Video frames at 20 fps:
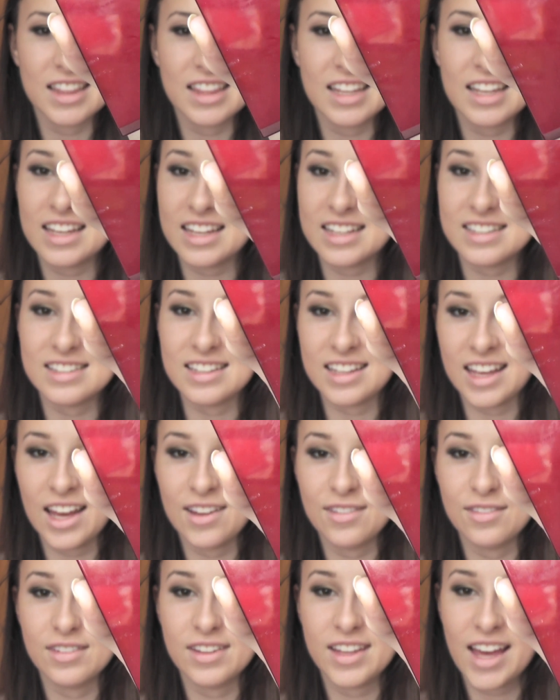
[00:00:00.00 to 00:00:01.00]
I think it's
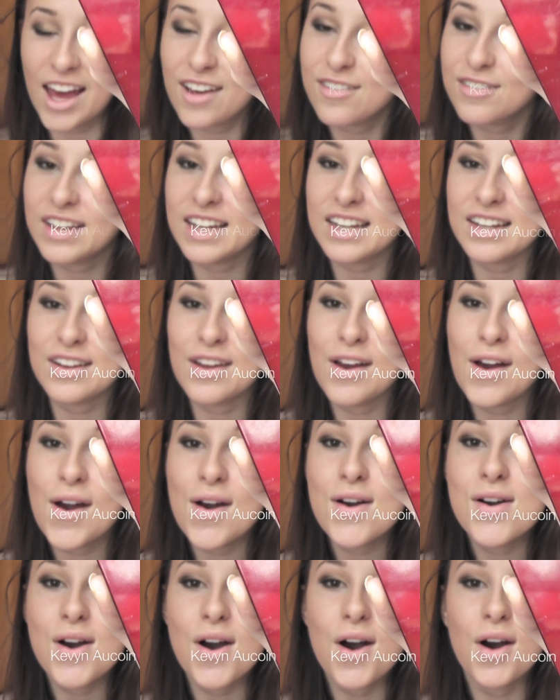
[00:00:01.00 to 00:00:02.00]
Kevin
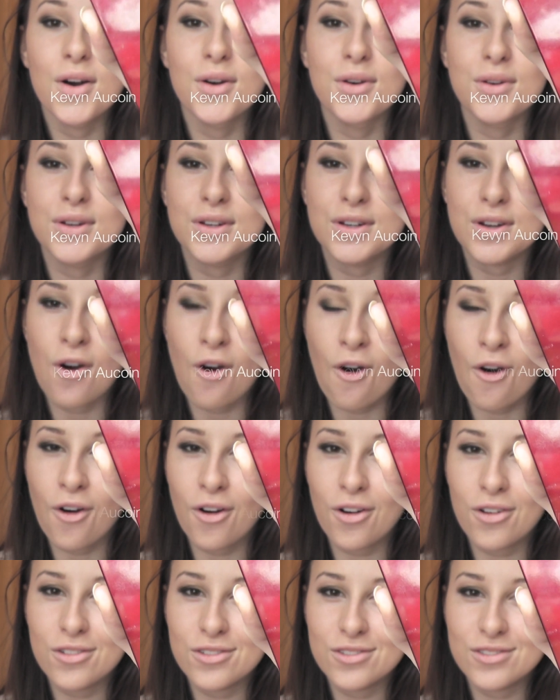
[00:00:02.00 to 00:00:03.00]

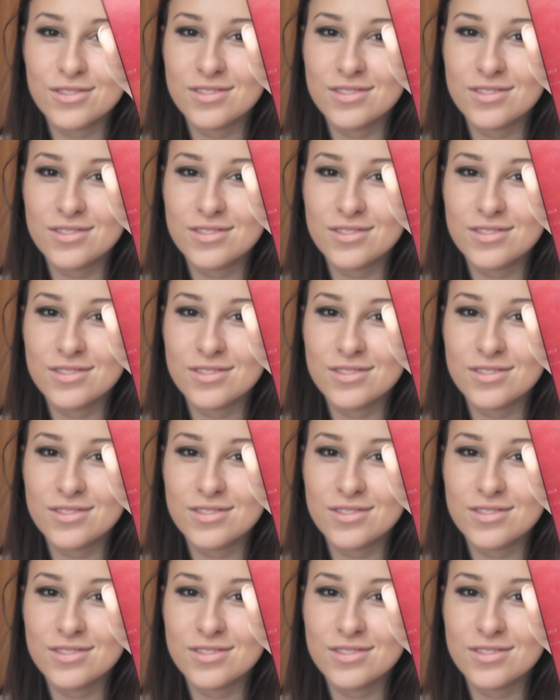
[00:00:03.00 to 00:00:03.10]
Aucoin,